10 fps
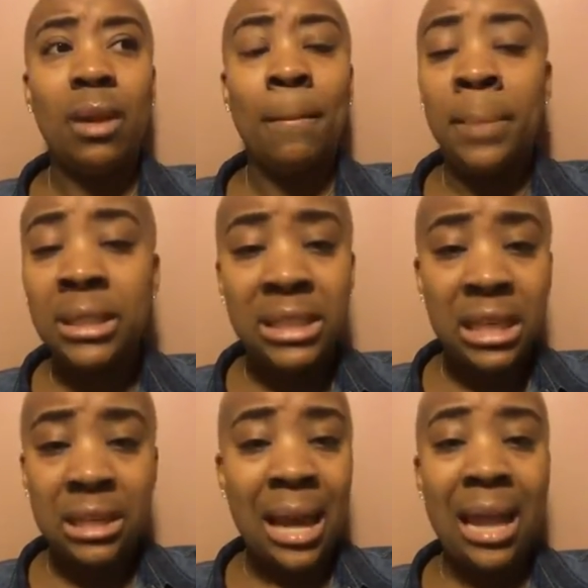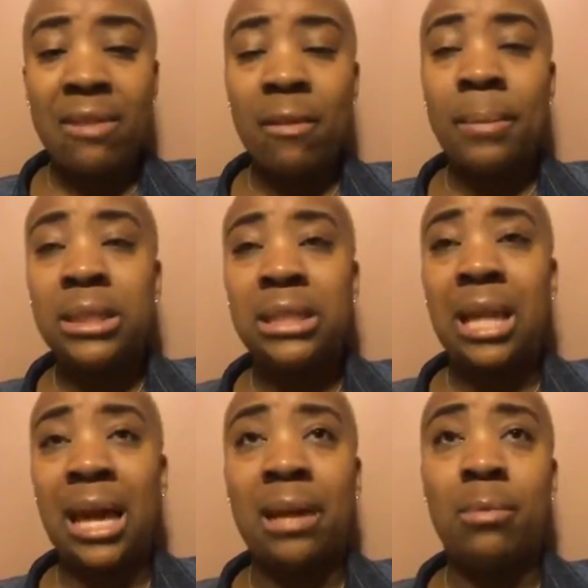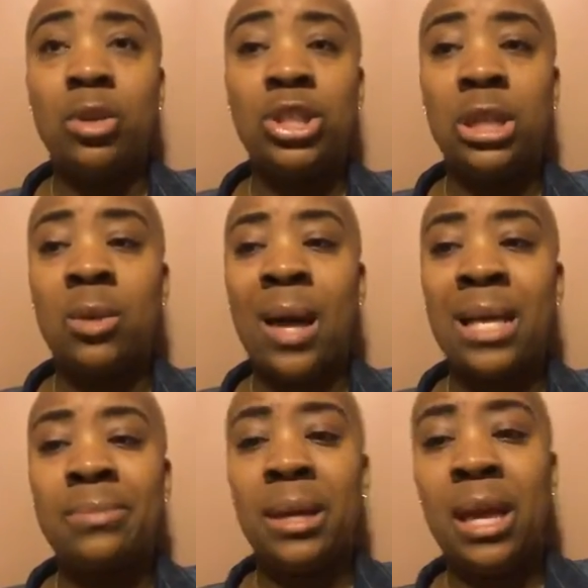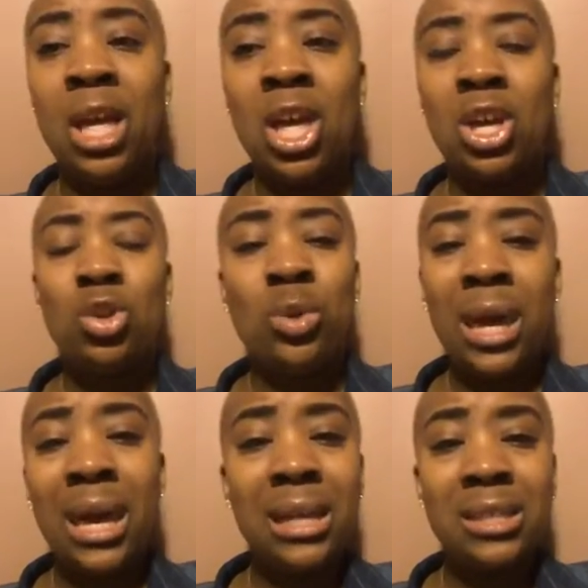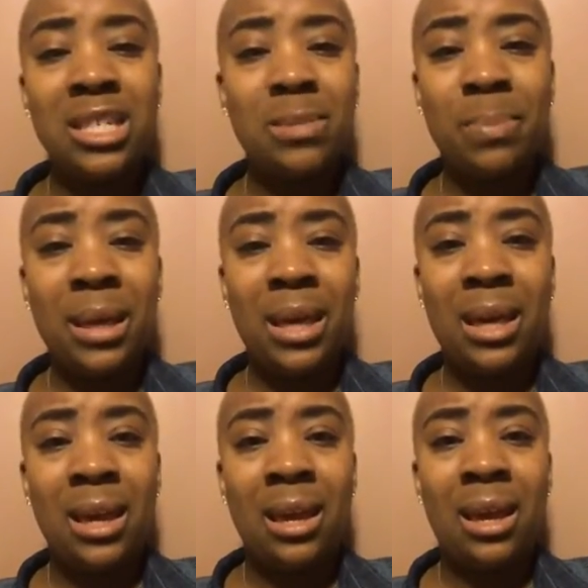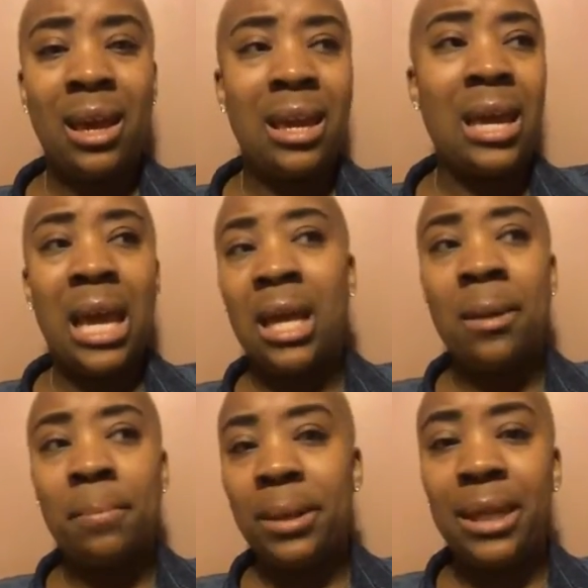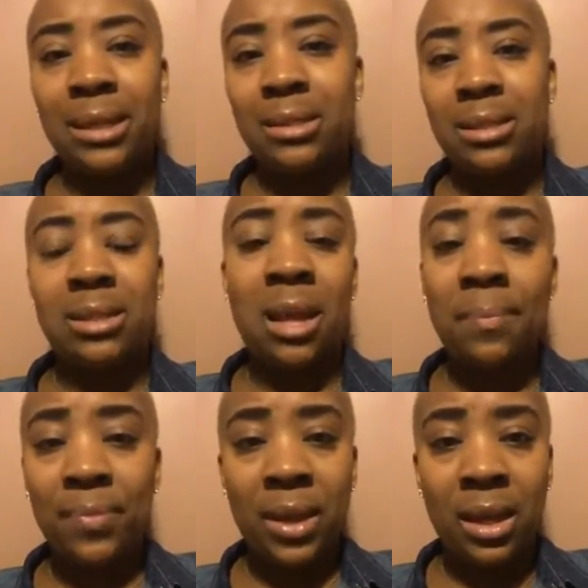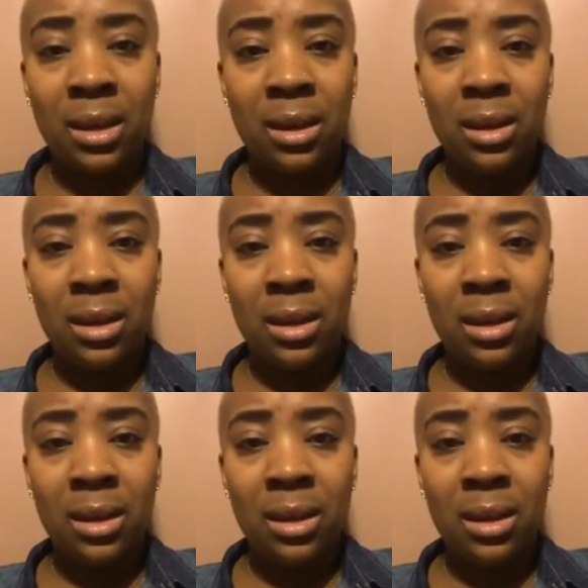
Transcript: mushy, not even mushy like emotionally wise, but you can't just be an incomplete something